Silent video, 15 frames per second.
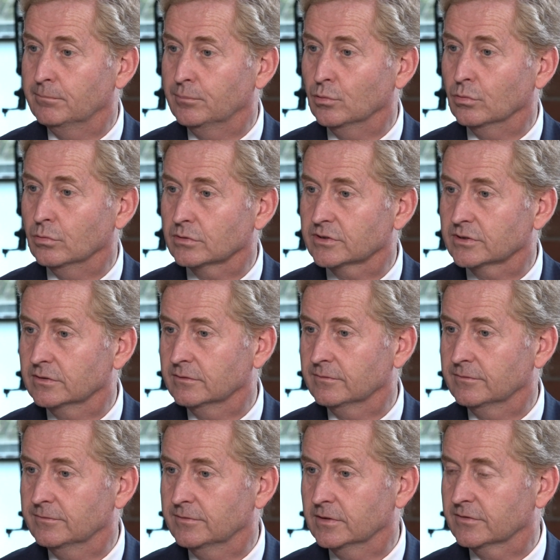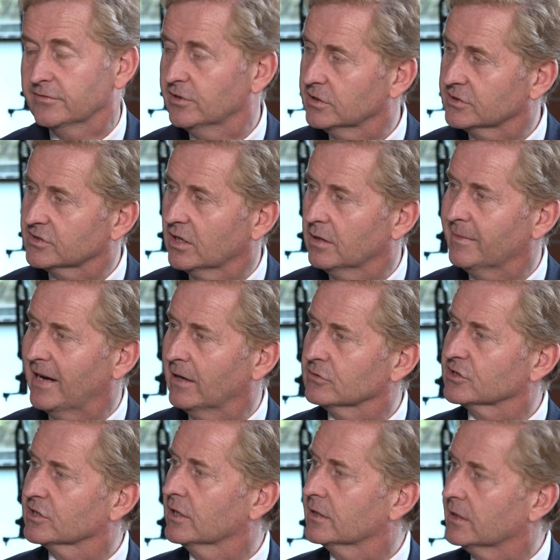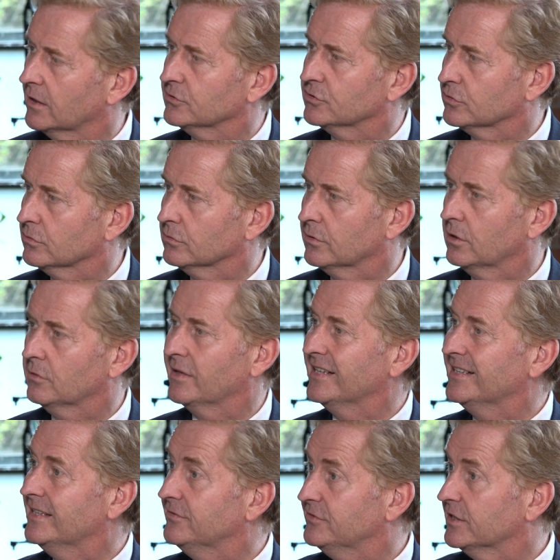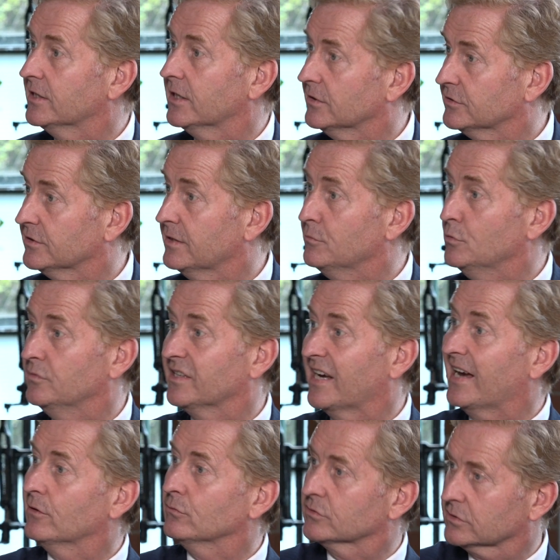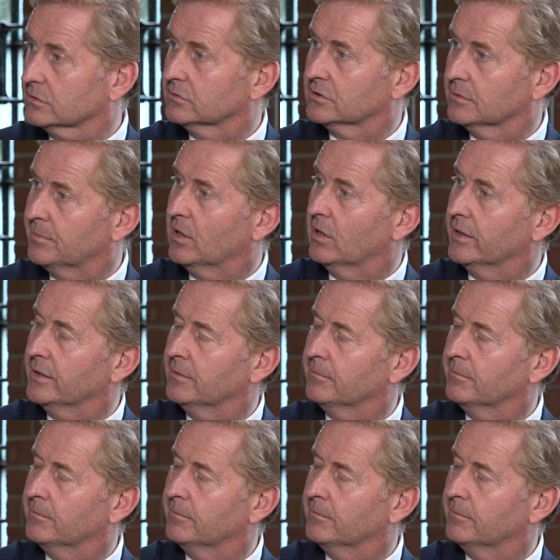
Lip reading: bought for the first time outside London, although they lived in London, they moved out to buy.